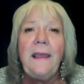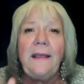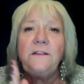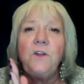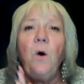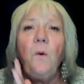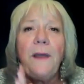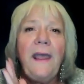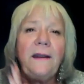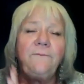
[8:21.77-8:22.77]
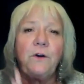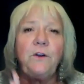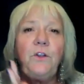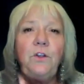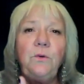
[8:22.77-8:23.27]
It's okay for
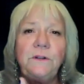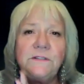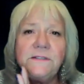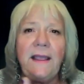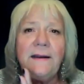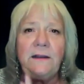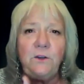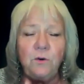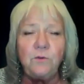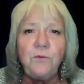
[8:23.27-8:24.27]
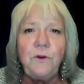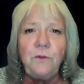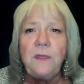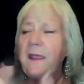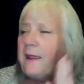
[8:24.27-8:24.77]
you to stand in your truth,